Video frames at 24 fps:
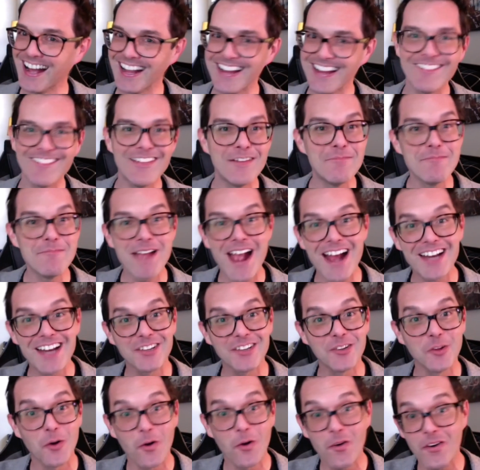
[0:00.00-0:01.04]
Even
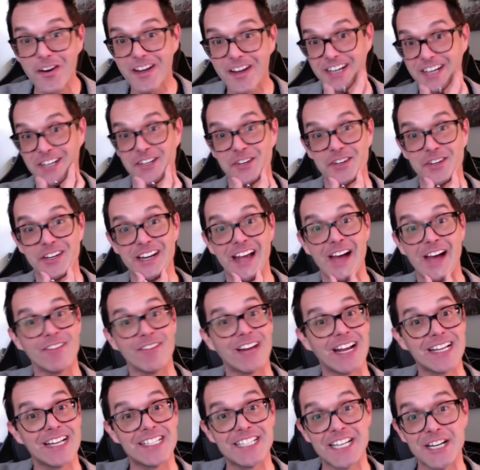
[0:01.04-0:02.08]
Mandalorian, you can have
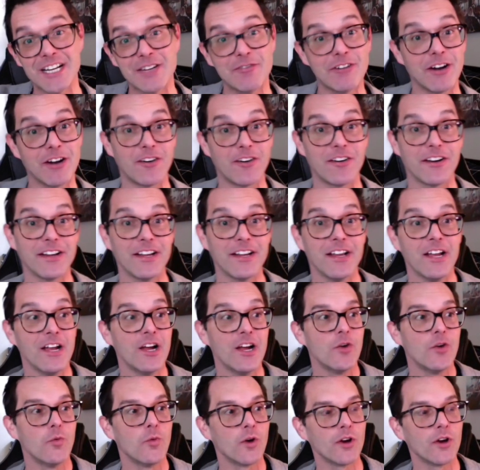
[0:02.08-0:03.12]
an itinerary
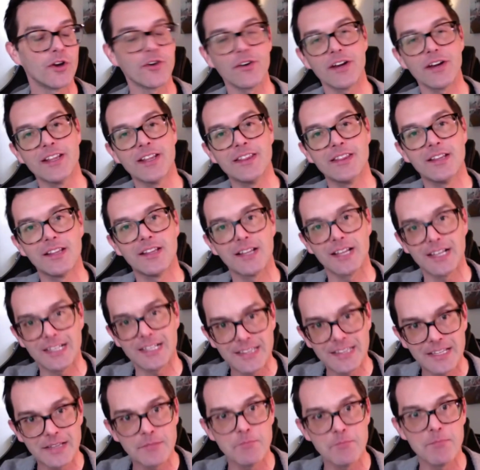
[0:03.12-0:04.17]
where you're in the, like,
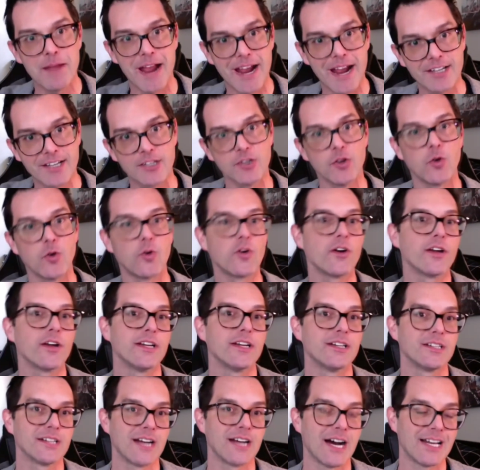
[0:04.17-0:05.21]
the
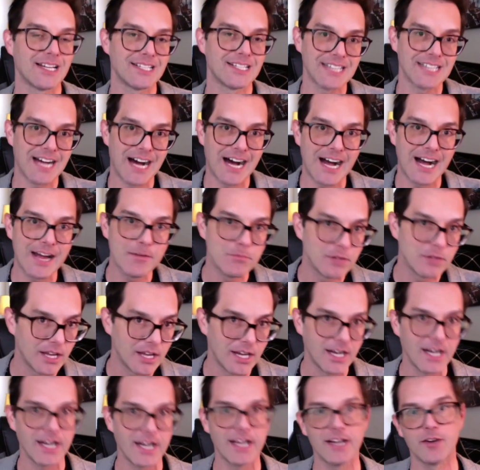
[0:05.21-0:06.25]
Mandalorian kind of
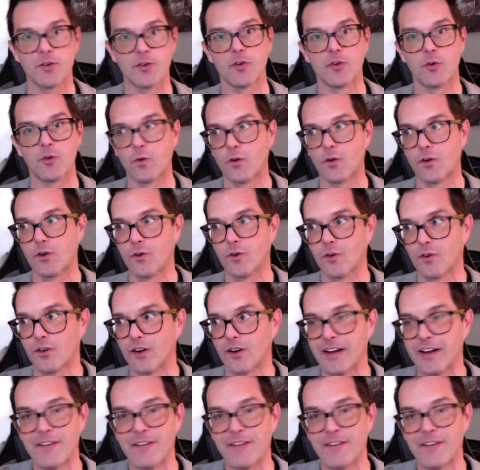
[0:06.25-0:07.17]
timeline or